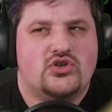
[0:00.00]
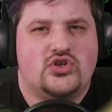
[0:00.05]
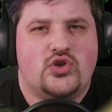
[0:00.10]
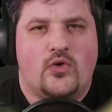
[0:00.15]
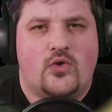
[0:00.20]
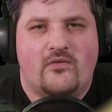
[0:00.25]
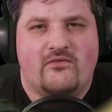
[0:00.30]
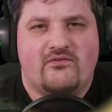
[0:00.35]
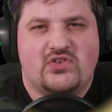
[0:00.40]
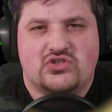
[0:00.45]

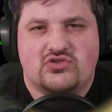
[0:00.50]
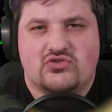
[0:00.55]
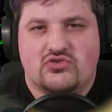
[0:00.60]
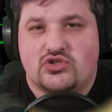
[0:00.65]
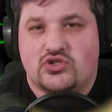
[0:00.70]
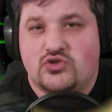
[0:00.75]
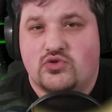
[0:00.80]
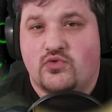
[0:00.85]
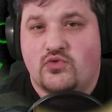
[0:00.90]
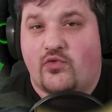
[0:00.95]
Don't venture
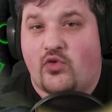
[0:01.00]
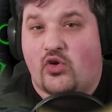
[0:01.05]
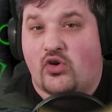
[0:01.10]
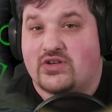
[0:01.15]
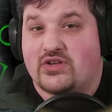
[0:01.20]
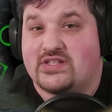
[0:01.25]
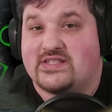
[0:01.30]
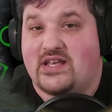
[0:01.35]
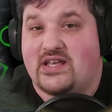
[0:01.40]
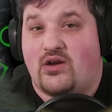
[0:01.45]
too
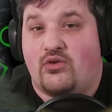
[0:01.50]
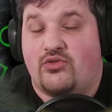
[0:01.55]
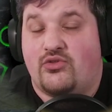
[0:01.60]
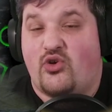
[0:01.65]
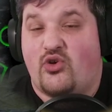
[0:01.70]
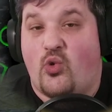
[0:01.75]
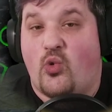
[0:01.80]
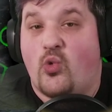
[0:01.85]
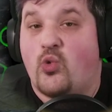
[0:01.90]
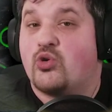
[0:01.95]
far
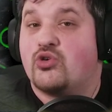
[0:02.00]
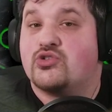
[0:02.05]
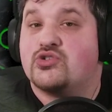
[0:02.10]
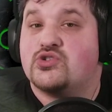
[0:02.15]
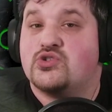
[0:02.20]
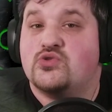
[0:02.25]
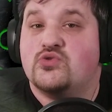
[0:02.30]
south or